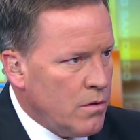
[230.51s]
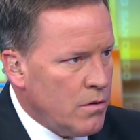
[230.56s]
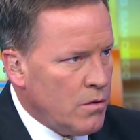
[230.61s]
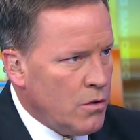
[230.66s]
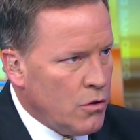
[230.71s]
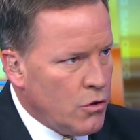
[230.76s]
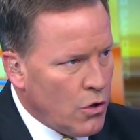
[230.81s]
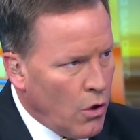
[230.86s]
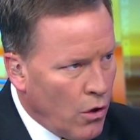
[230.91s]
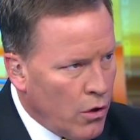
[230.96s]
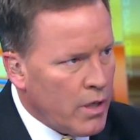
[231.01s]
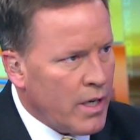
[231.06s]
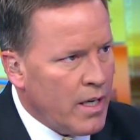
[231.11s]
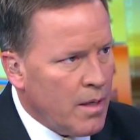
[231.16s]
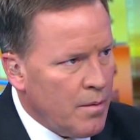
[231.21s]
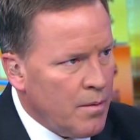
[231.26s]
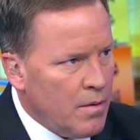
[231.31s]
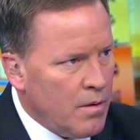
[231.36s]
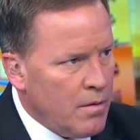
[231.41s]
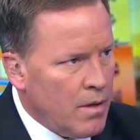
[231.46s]
to
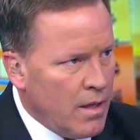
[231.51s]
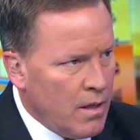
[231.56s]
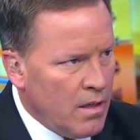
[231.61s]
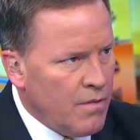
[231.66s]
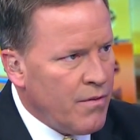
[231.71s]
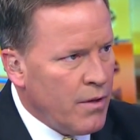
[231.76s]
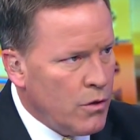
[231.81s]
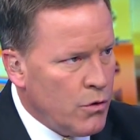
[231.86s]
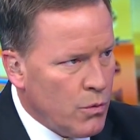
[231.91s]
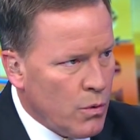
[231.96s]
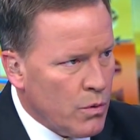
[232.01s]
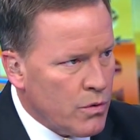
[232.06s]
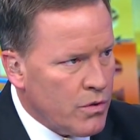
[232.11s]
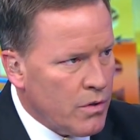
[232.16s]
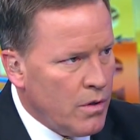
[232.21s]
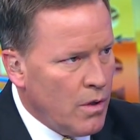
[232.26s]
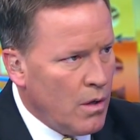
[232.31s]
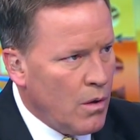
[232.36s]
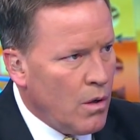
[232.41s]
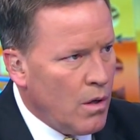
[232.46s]
target
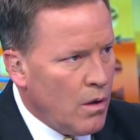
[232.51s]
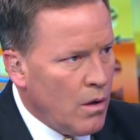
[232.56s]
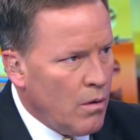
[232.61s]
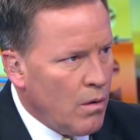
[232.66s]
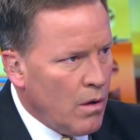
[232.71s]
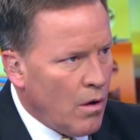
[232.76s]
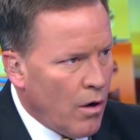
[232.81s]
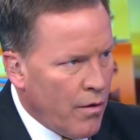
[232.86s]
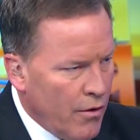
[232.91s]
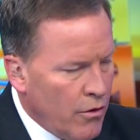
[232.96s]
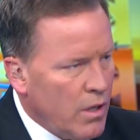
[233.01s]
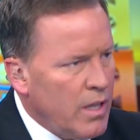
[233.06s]
individuals, are there